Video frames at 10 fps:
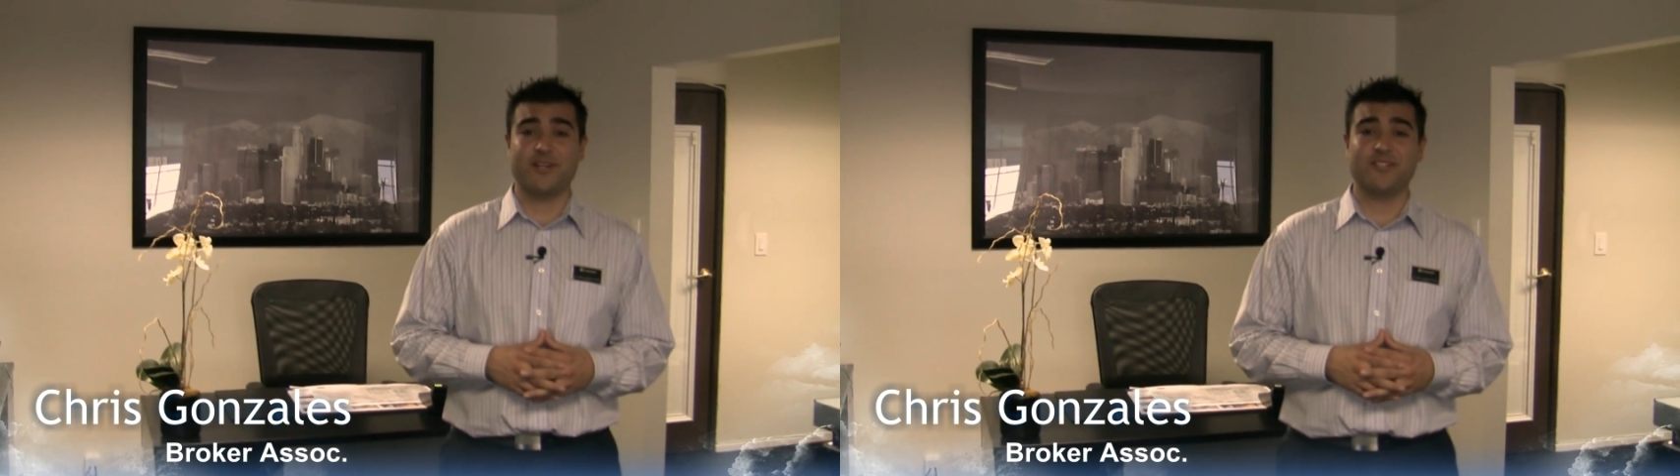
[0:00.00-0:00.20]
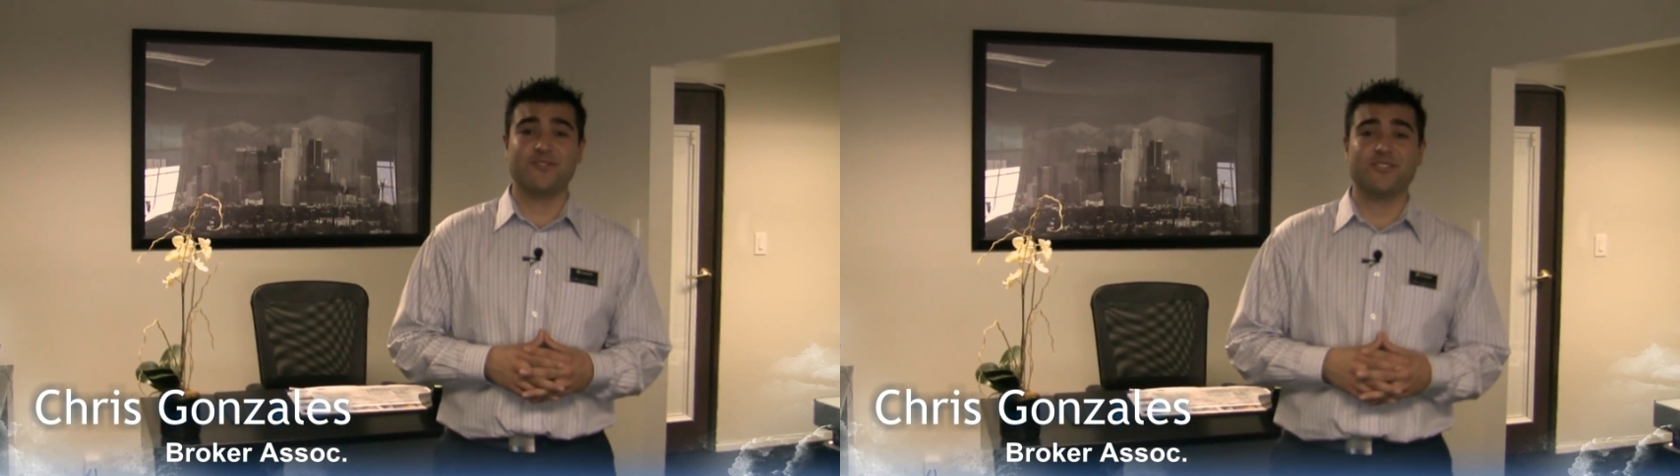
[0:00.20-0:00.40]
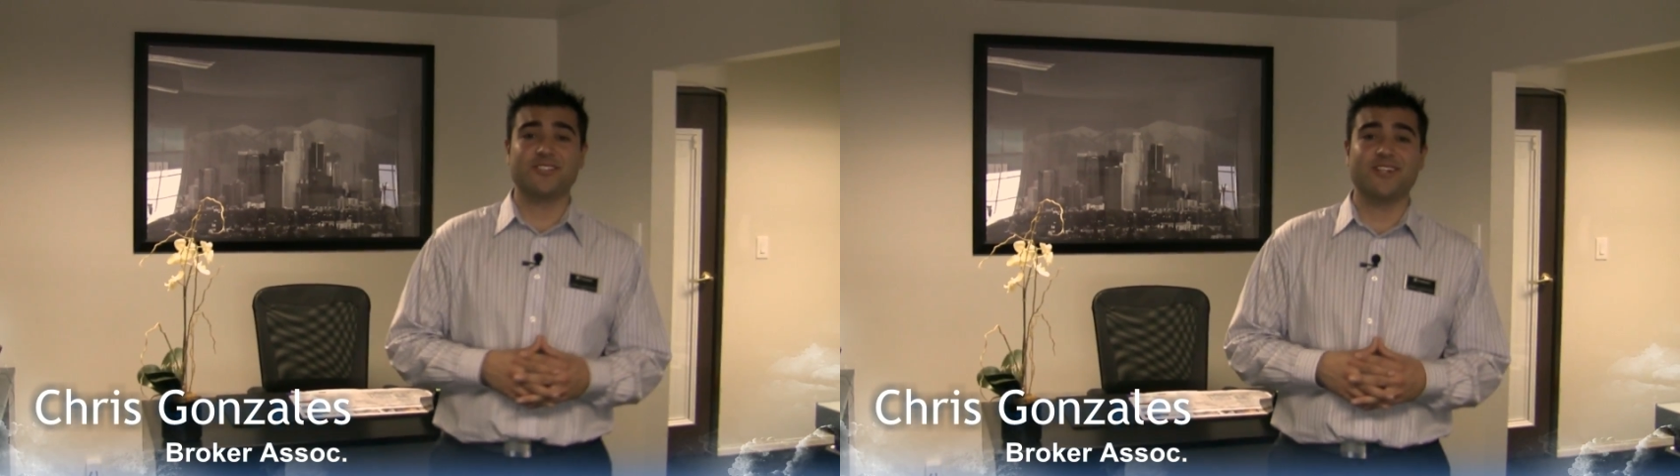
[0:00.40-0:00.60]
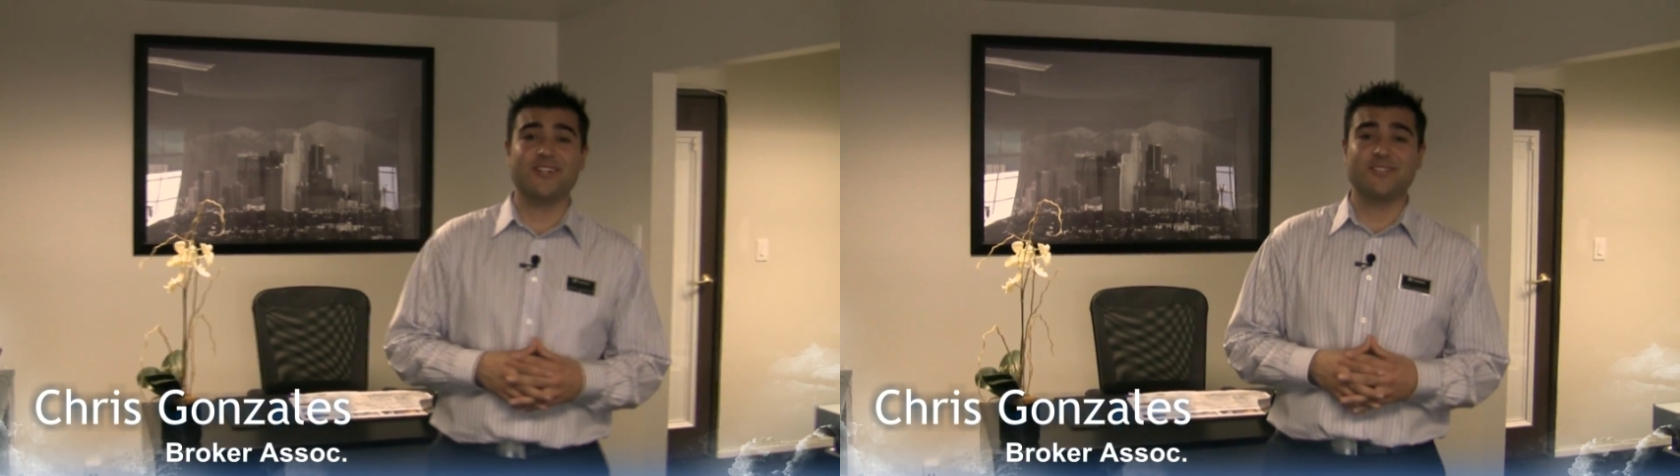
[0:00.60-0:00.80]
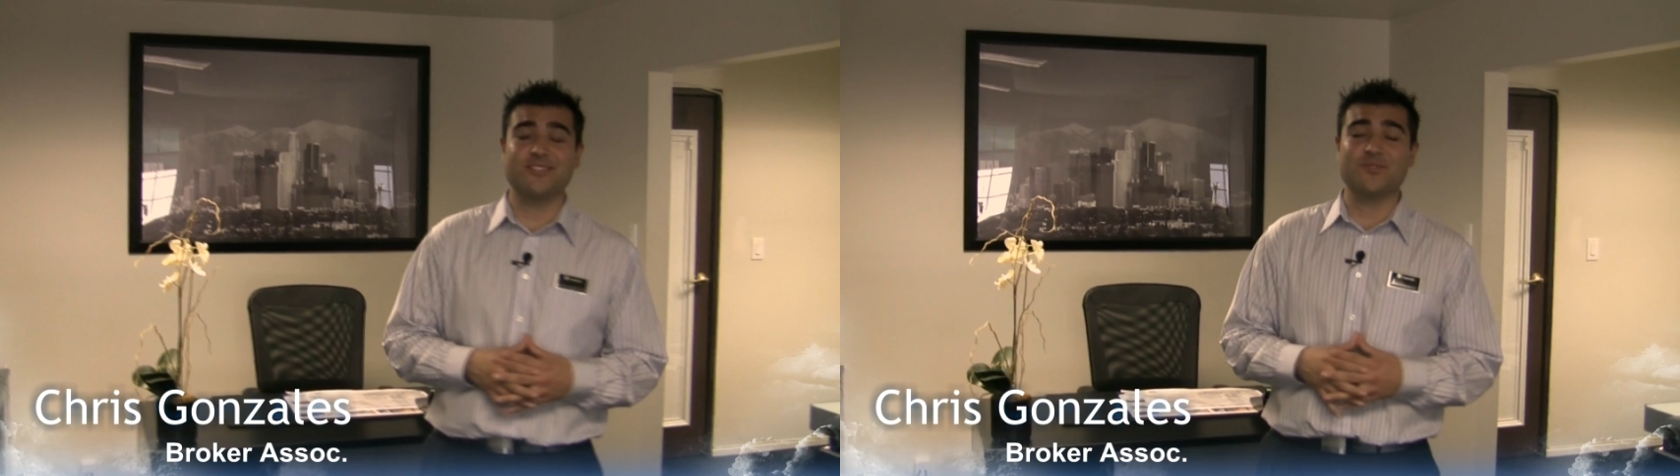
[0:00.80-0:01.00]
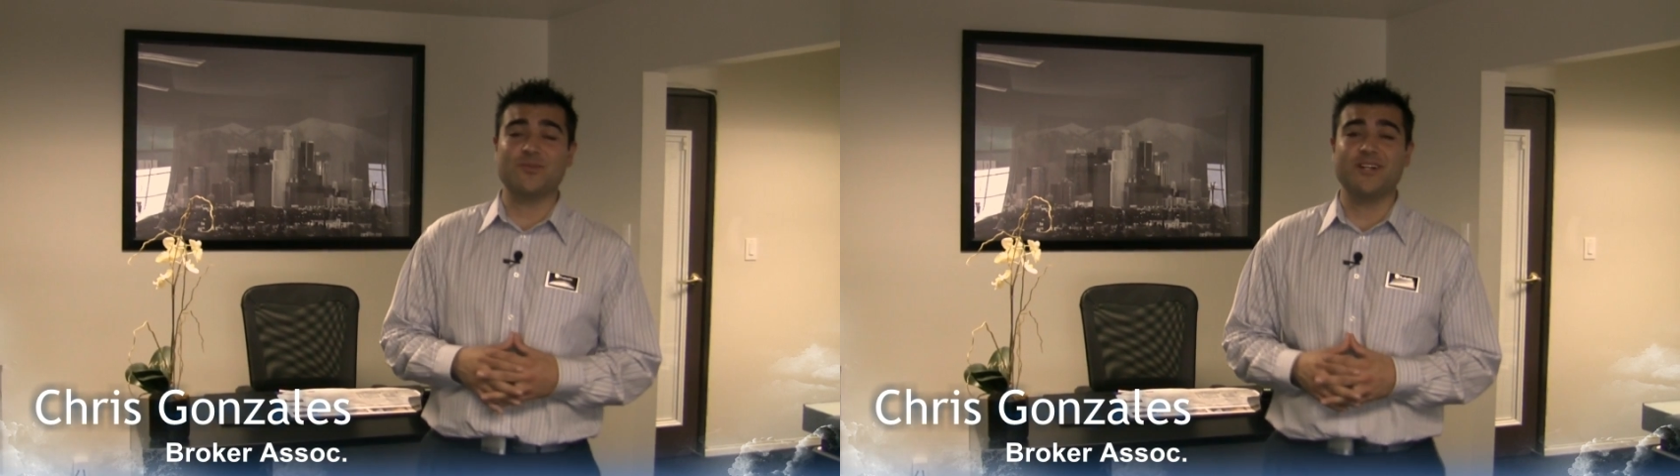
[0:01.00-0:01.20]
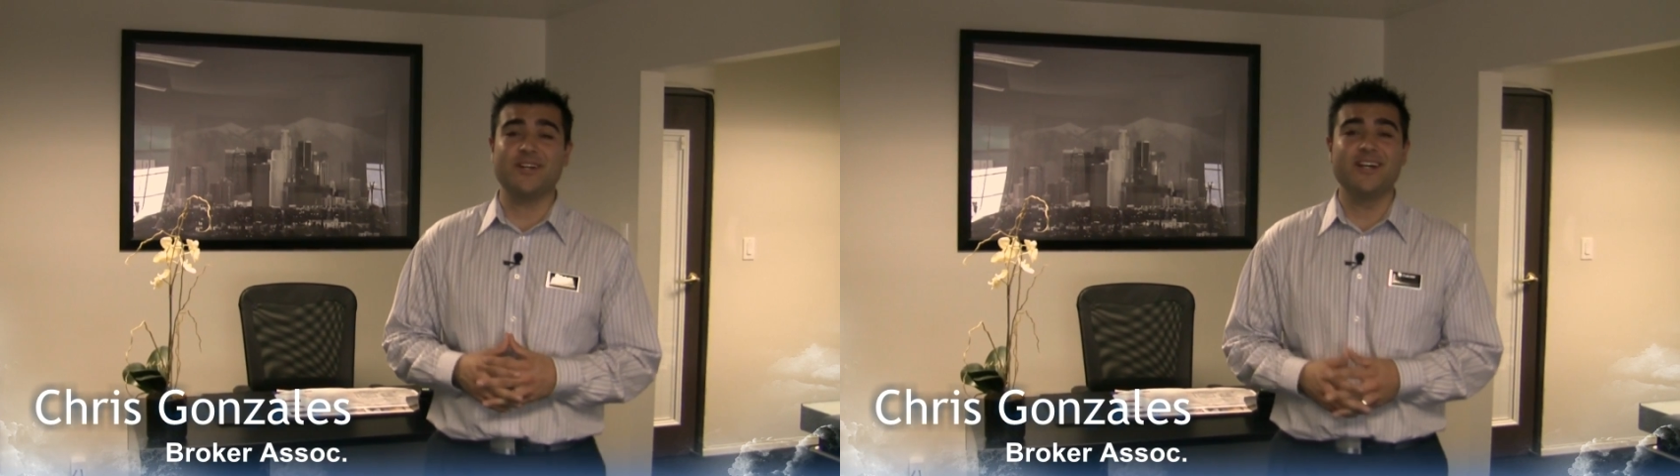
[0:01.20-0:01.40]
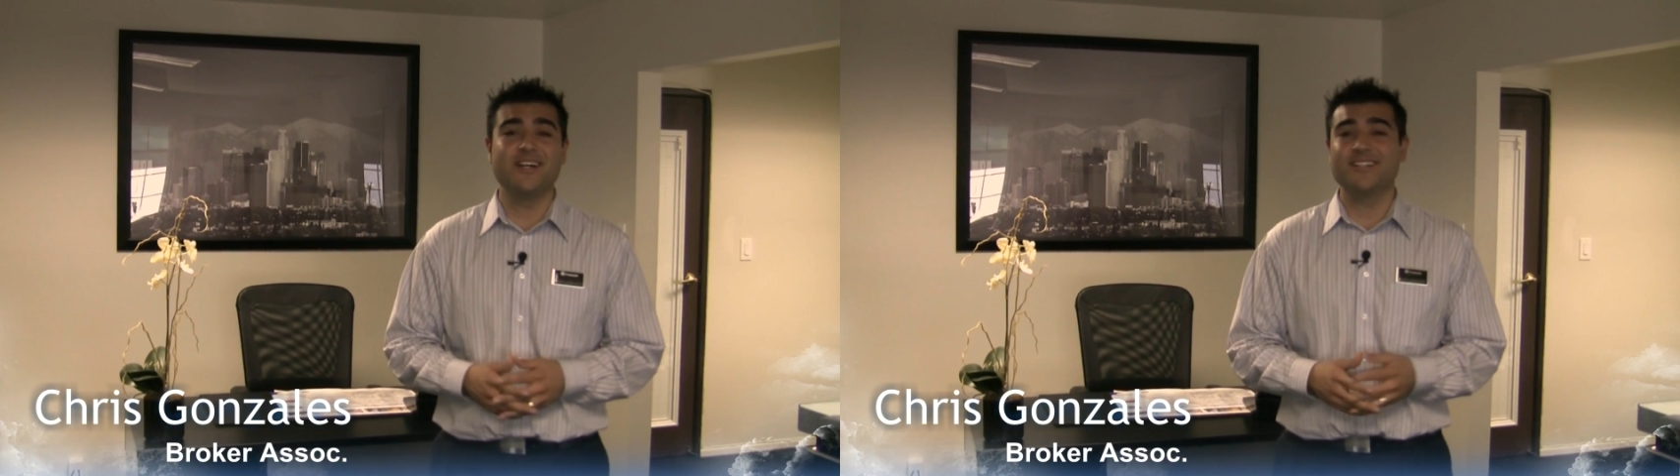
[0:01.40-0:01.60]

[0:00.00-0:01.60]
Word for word: price for our sellers as well.